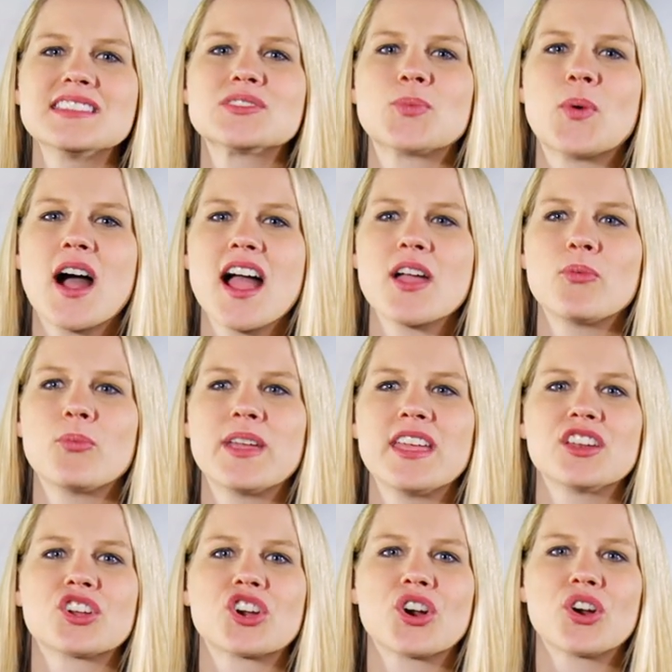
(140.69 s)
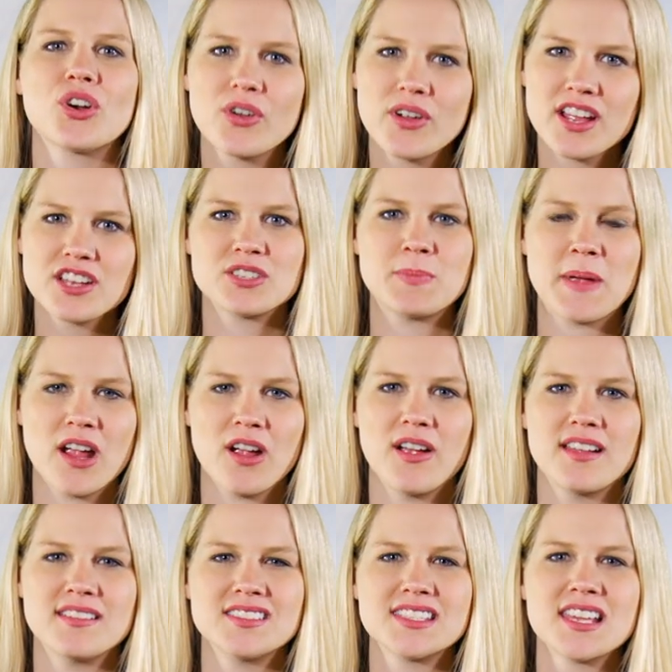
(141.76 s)
is why we encourage
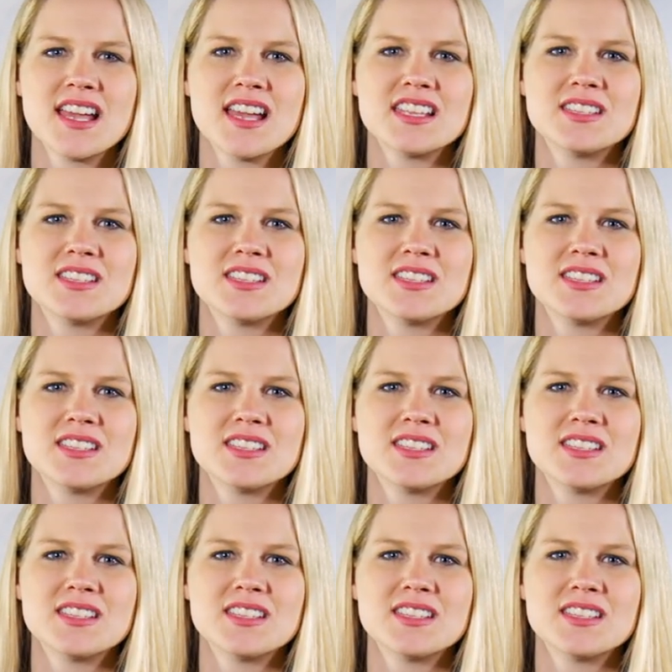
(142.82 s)
parents